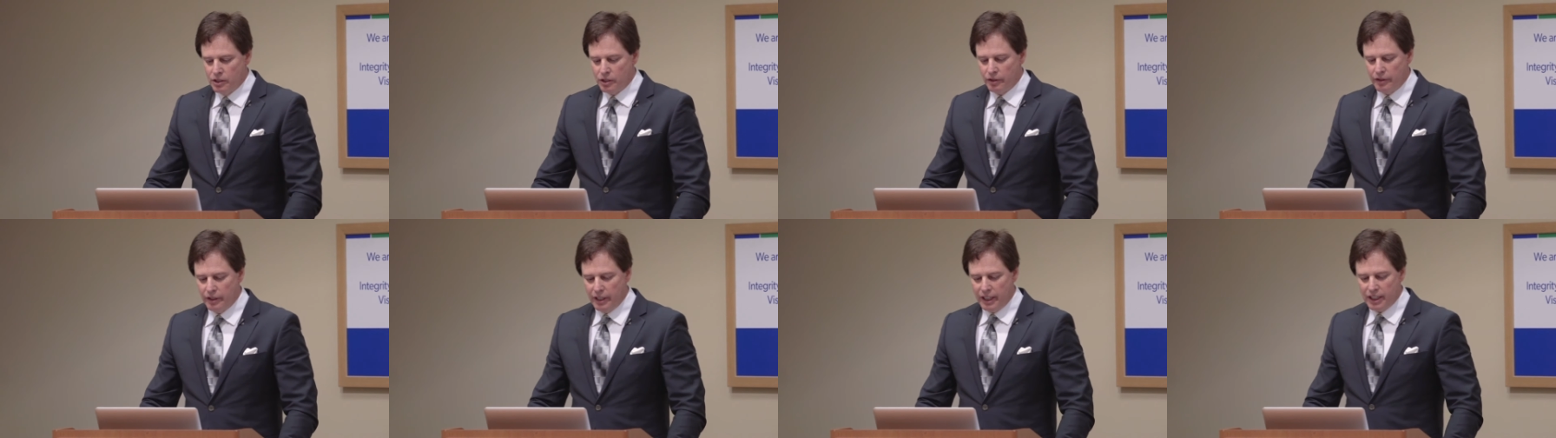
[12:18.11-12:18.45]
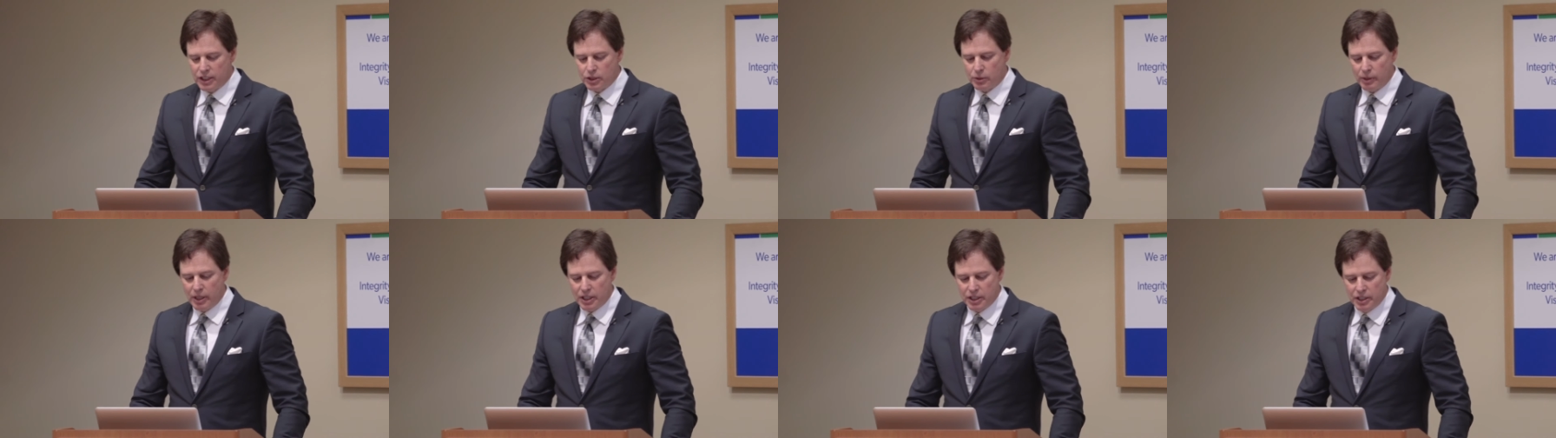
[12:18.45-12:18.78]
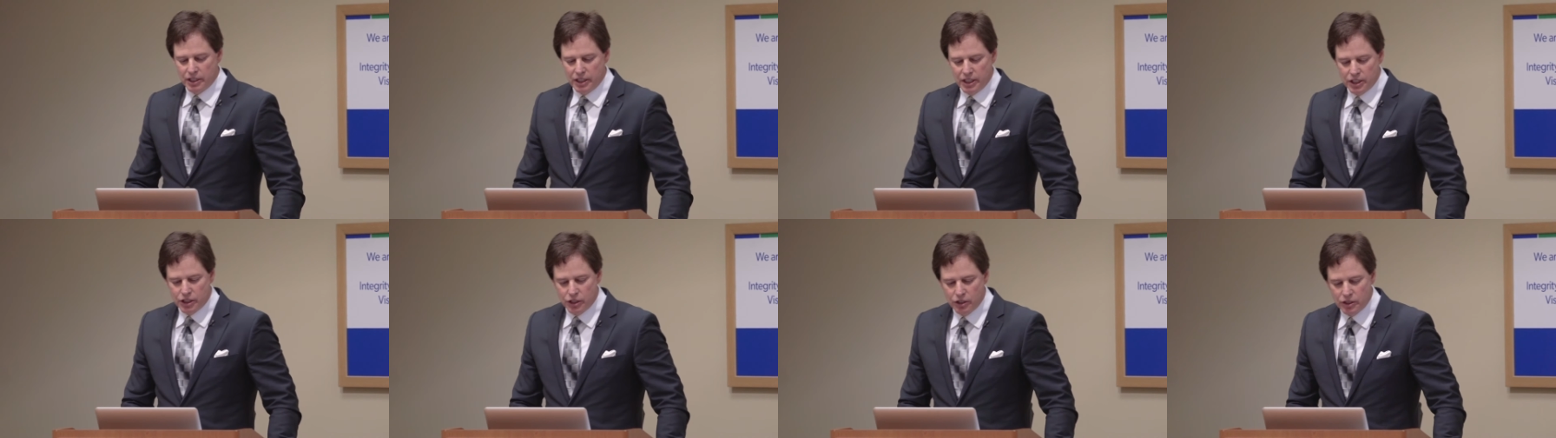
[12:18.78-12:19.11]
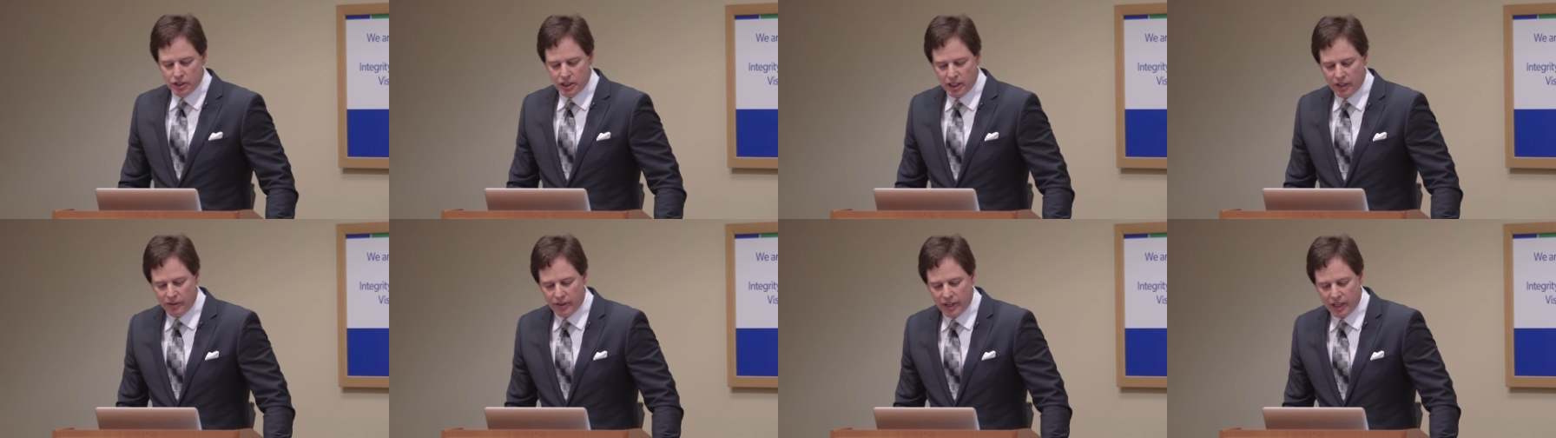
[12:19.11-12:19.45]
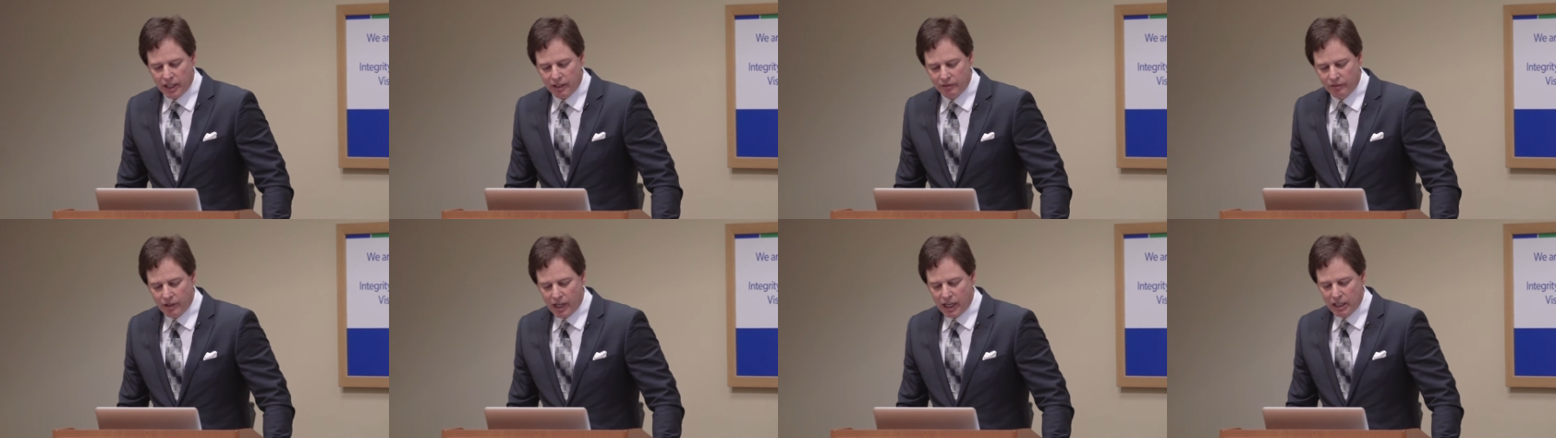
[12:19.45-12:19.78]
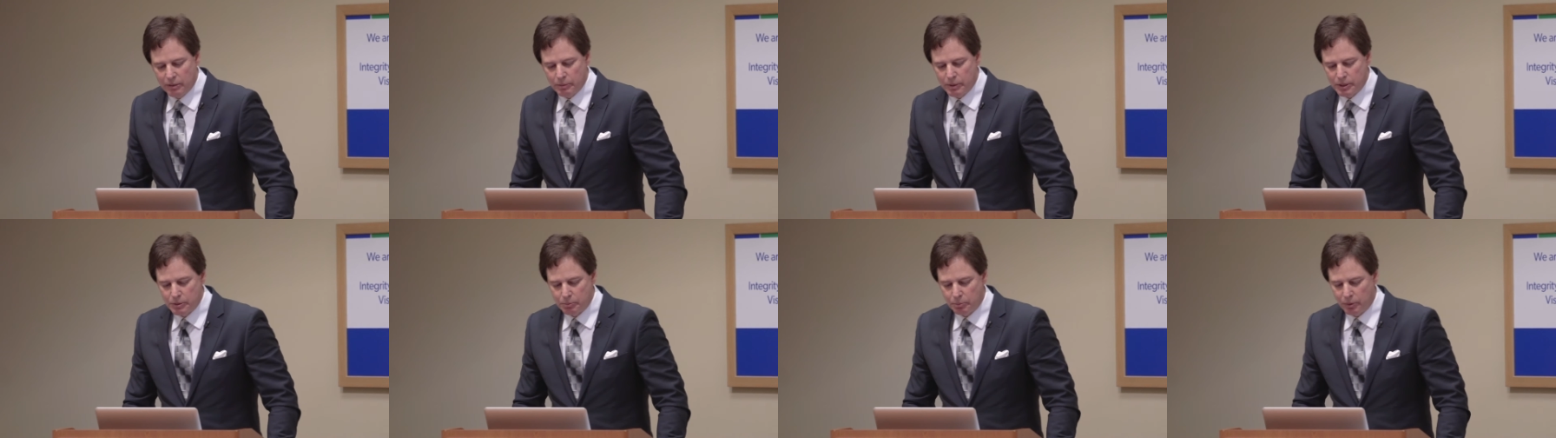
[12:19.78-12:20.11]
So the next question is, do synthetic
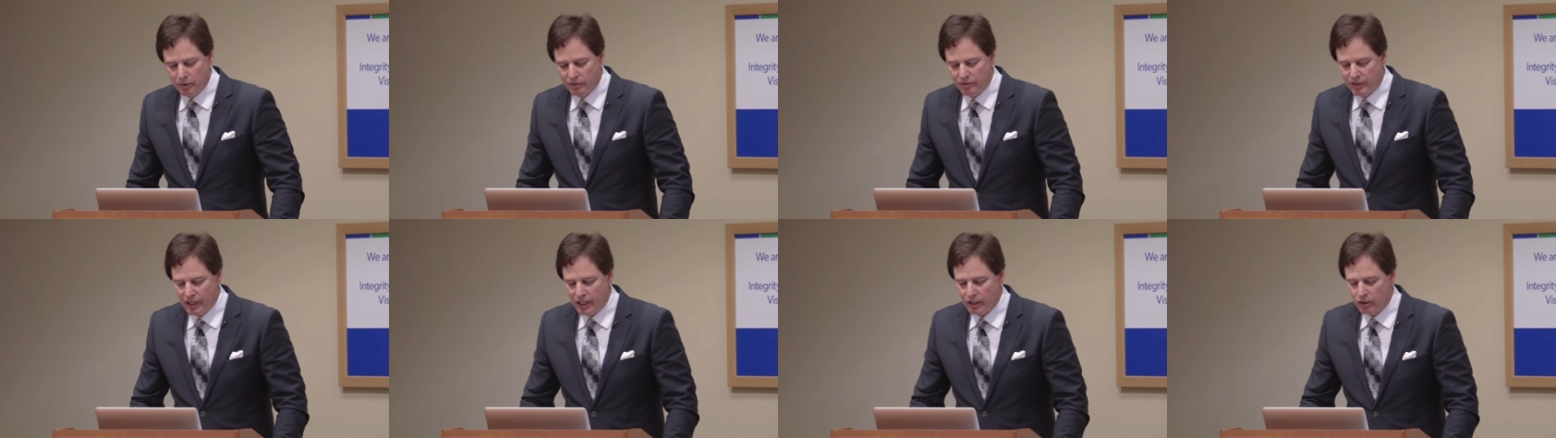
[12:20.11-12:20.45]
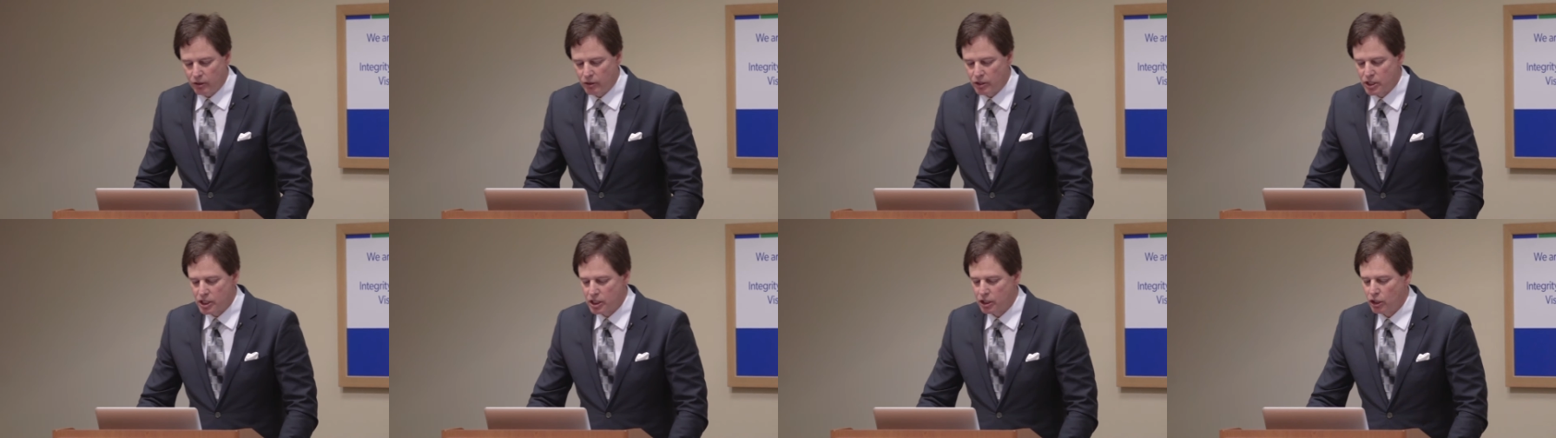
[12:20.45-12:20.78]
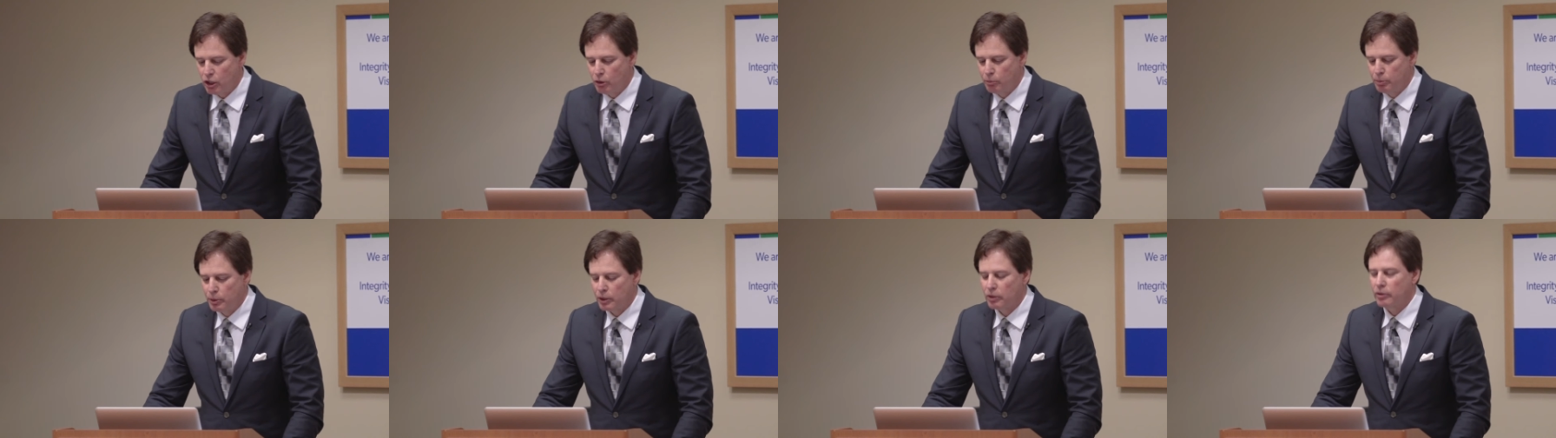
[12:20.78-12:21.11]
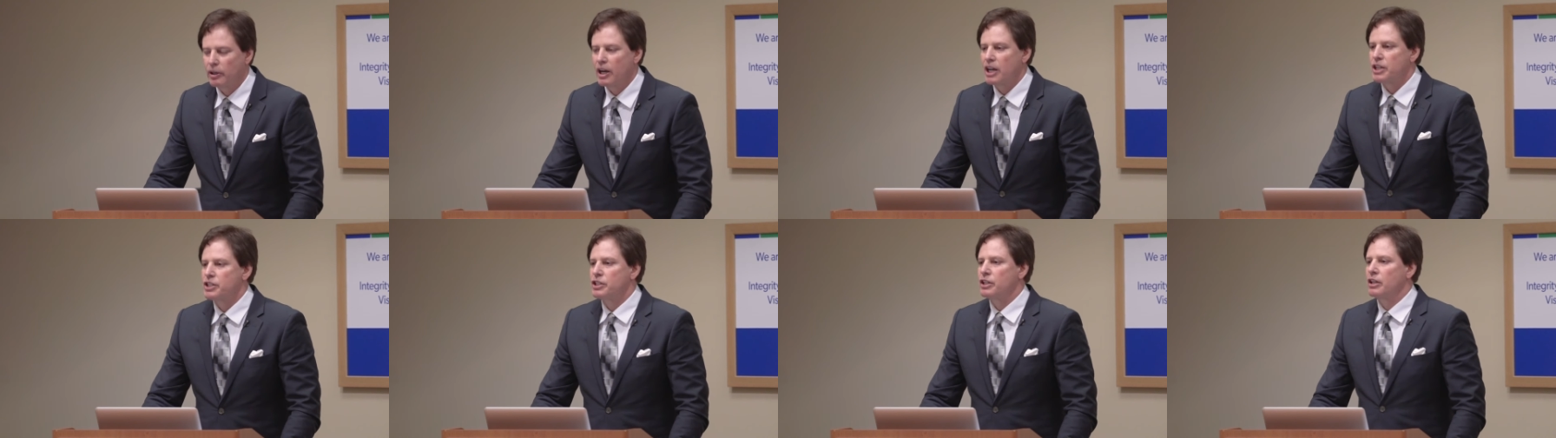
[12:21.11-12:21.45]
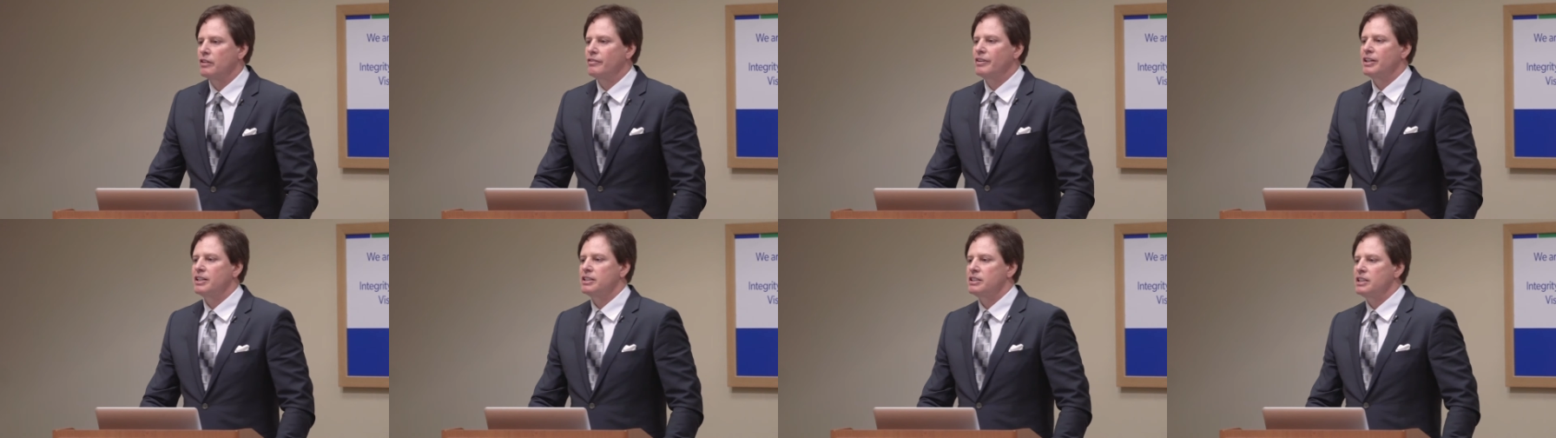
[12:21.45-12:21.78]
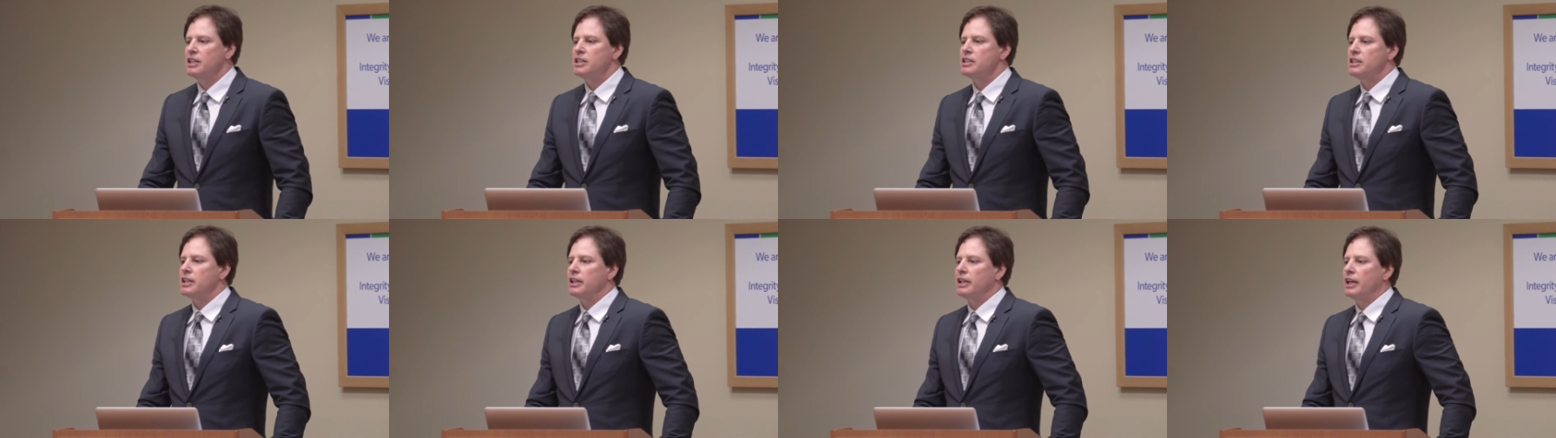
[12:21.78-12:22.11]
vitamins prevent or slow progression of
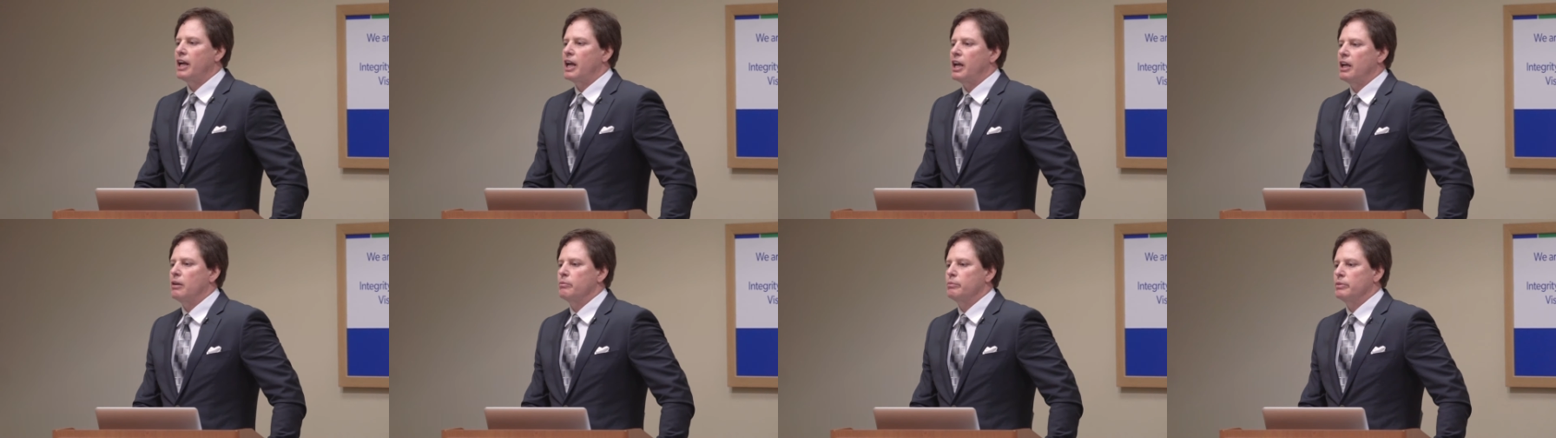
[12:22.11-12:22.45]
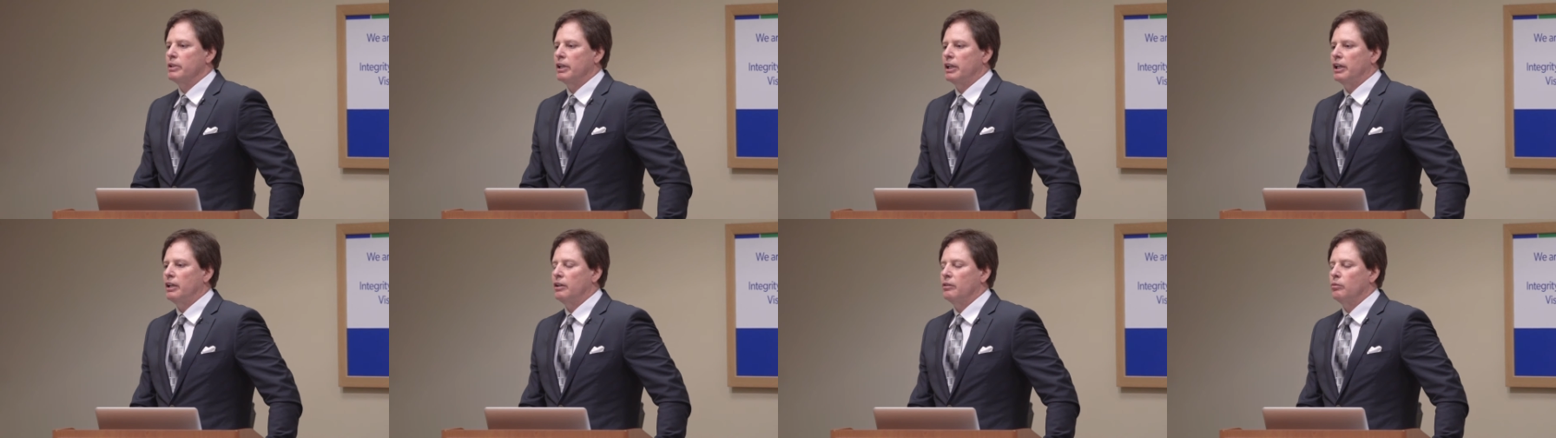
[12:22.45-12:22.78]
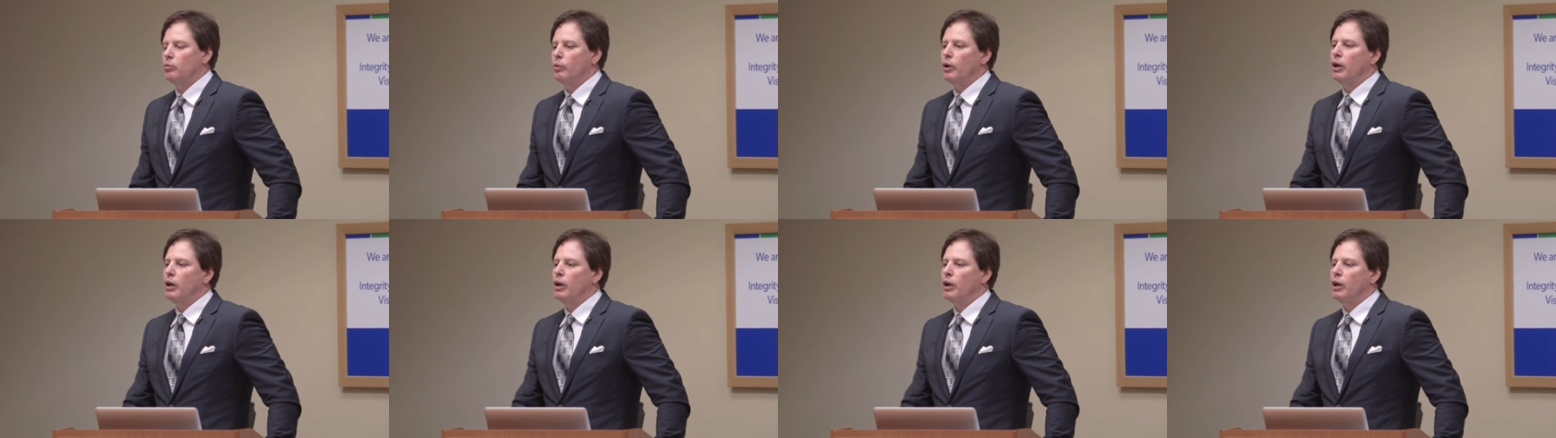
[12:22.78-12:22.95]
existing AMD?